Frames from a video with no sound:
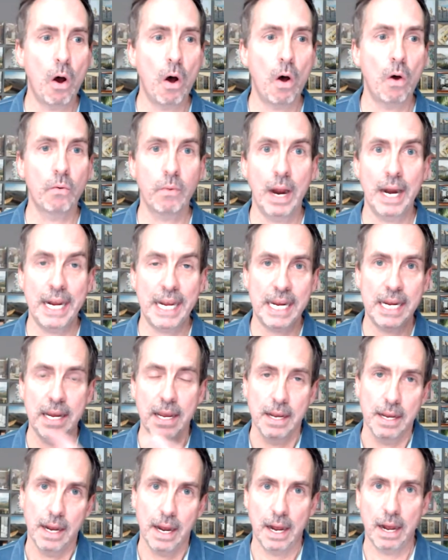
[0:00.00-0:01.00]
already
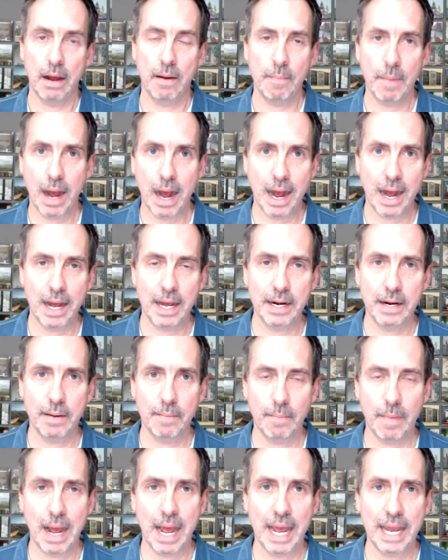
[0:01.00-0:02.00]
on